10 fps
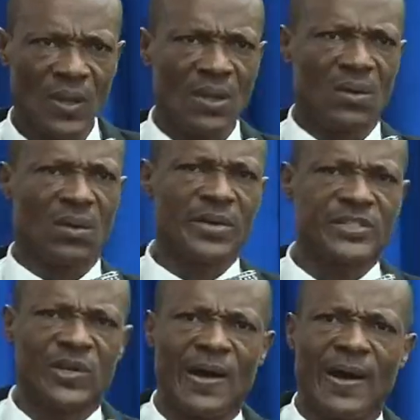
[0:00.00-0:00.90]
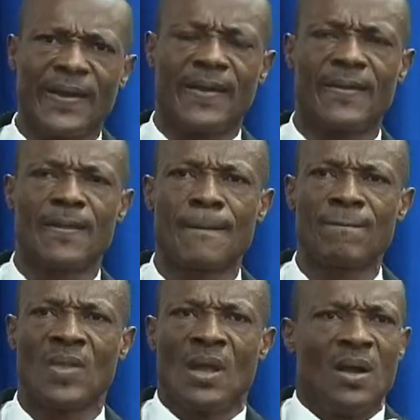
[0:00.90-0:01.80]
Glory to God.
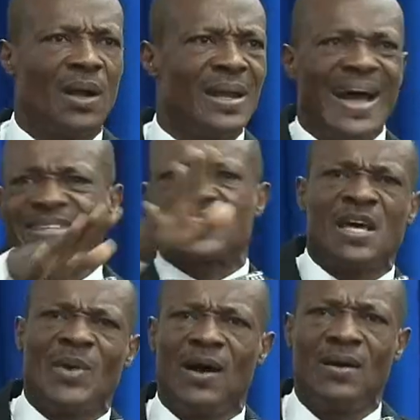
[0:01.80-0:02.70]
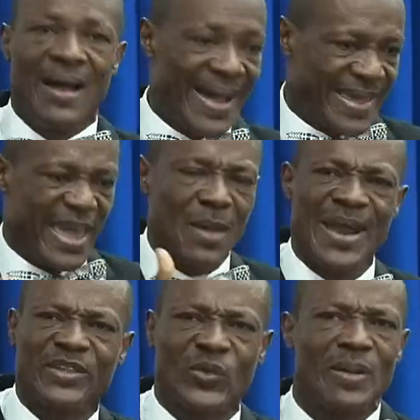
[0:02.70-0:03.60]
Last summer, I came and I
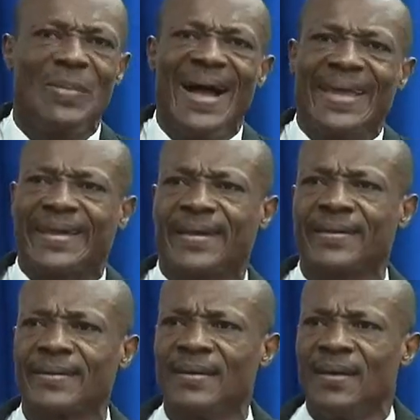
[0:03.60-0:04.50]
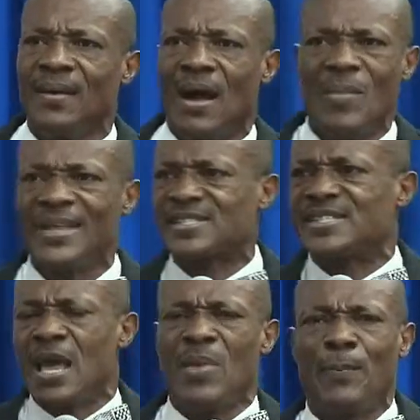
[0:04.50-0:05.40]
took the mic. I made
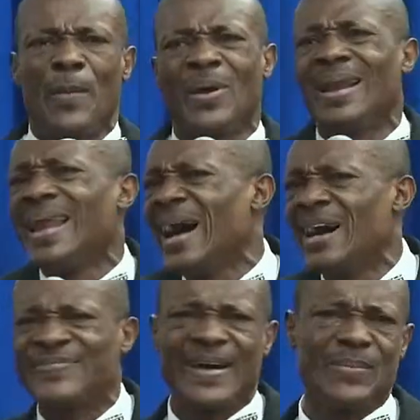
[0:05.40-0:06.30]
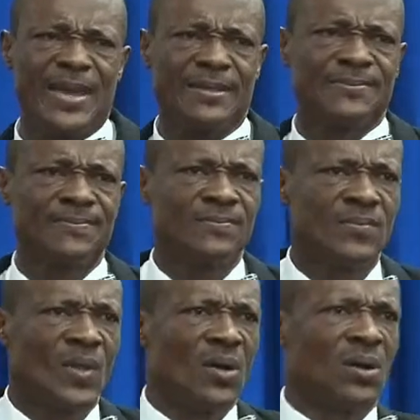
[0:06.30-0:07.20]
statement. People laugh at me.
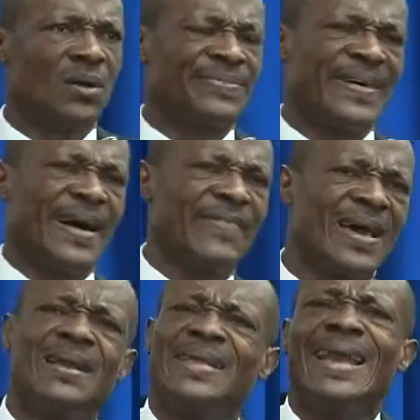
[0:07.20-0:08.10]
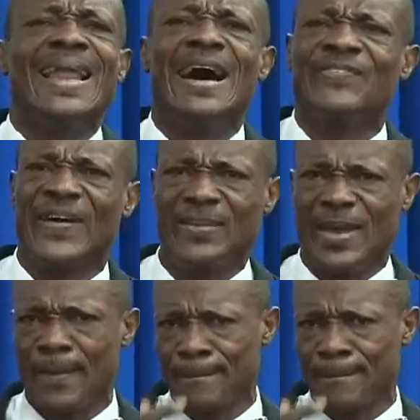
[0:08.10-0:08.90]
Oh, Father, they laugh at me.